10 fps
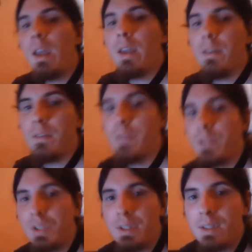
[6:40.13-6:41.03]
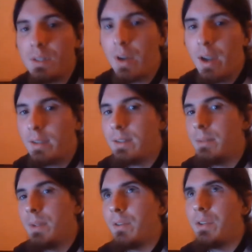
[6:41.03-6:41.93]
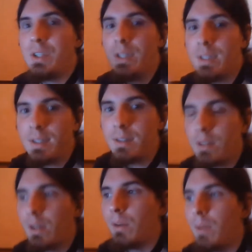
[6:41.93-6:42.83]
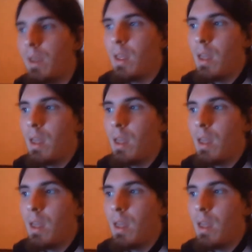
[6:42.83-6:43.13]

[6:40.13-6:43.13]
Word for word: of Jesus Christ himself, or Jesus, you know.